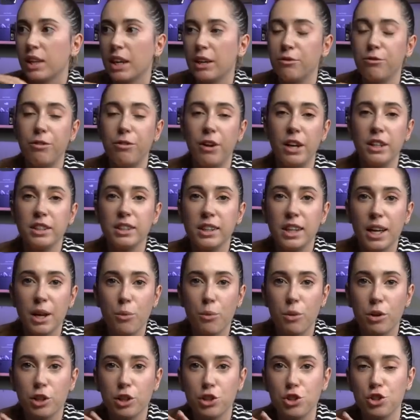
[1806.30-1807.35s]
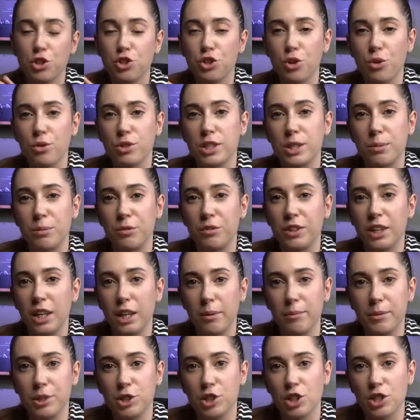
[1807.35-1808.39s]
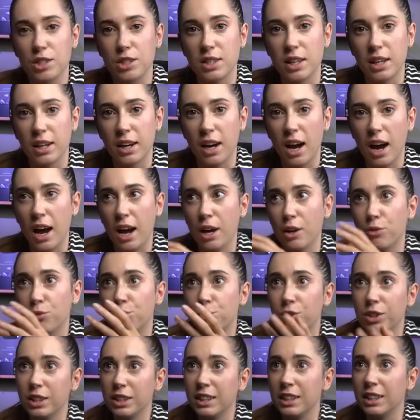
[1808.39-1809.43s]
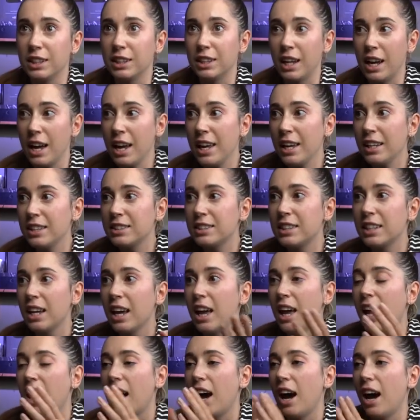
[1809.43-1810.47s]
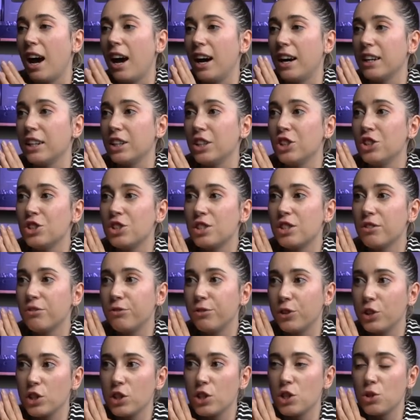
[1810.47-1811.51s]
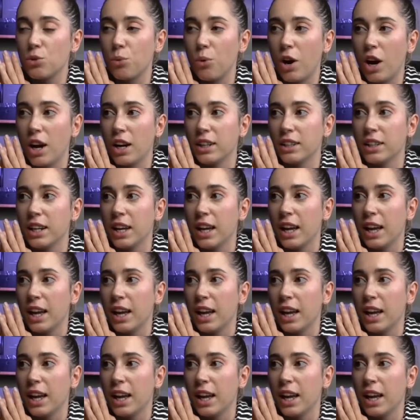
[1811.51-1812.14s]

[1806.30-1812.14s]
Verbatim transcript: And finally, I wanted to show some of the images that I really liked. Uh, here's the first one.